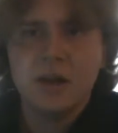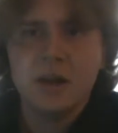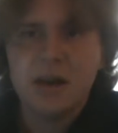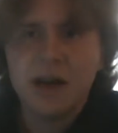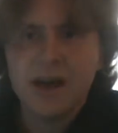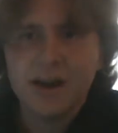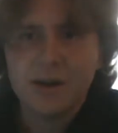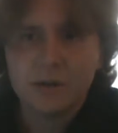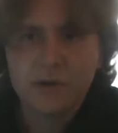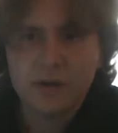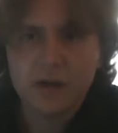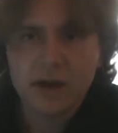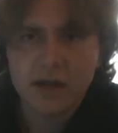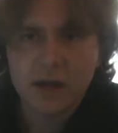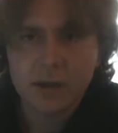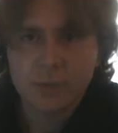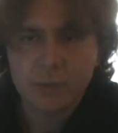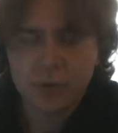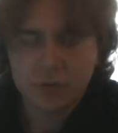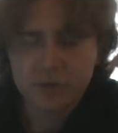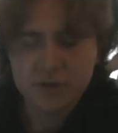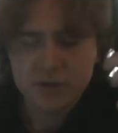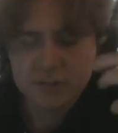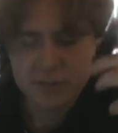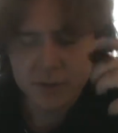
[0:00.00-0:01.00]
I don't think any
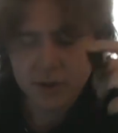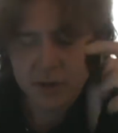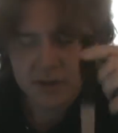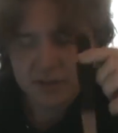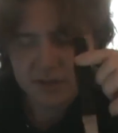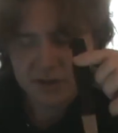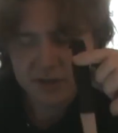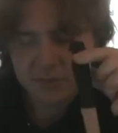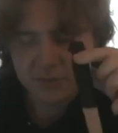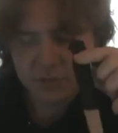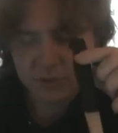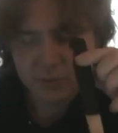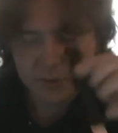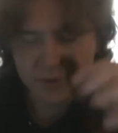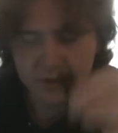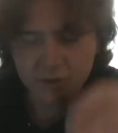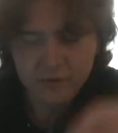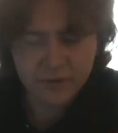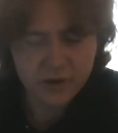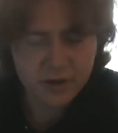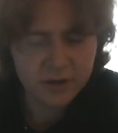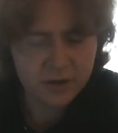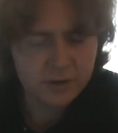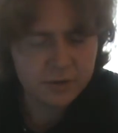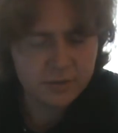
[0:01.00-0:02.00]
more responses will be of
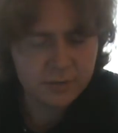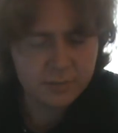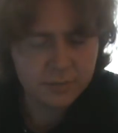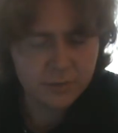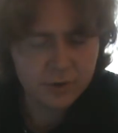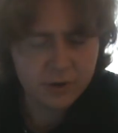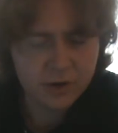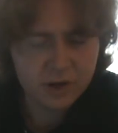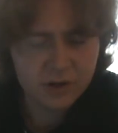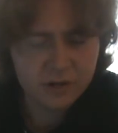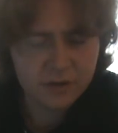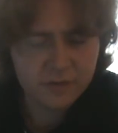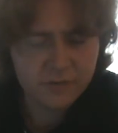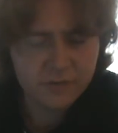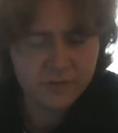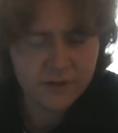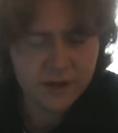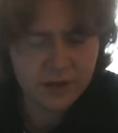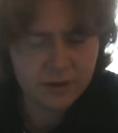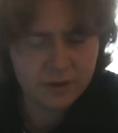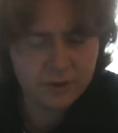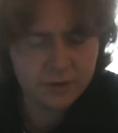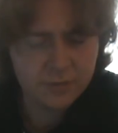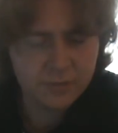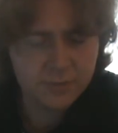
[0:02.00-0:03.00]
any productive
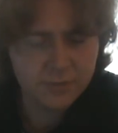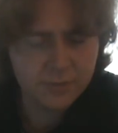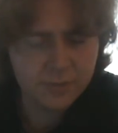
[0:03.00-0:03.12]
value.